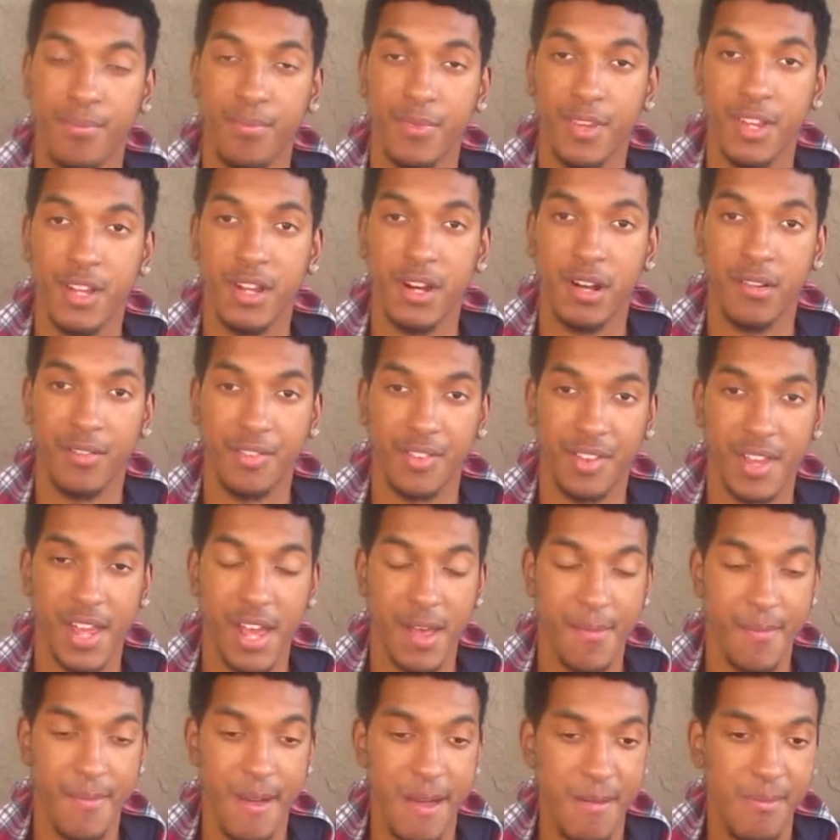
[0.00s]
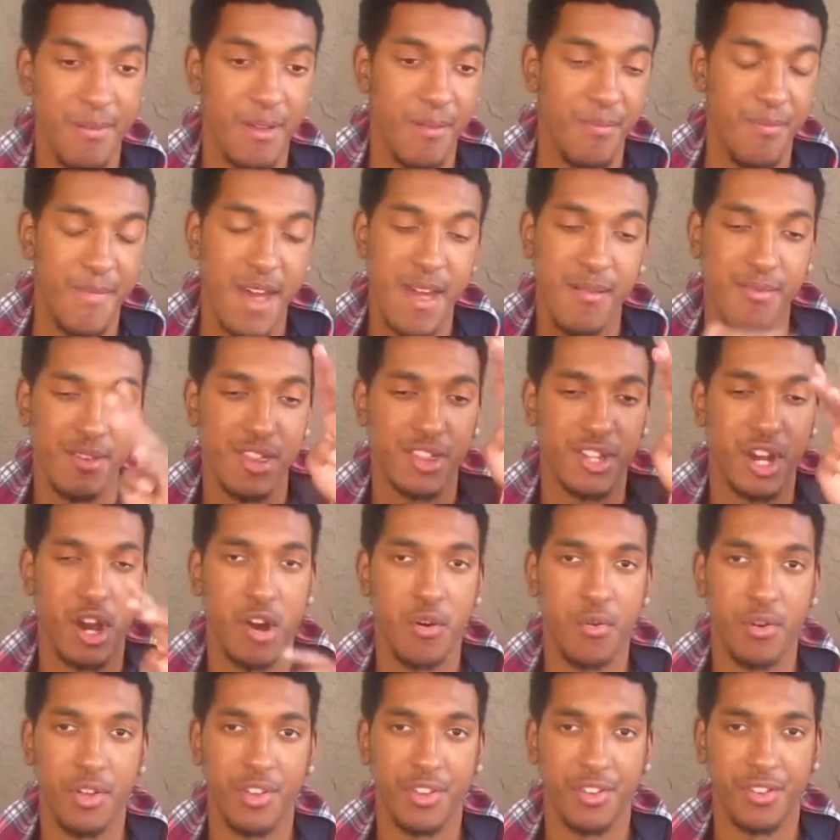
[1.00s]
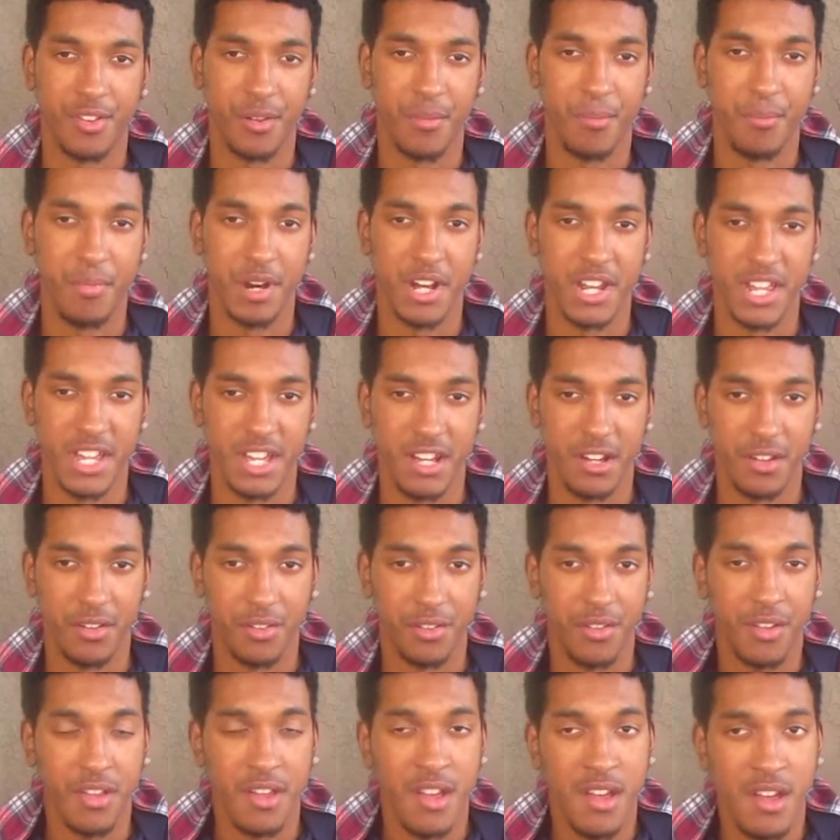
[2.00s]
You know what I'm saying? Maybe throw in somebody else.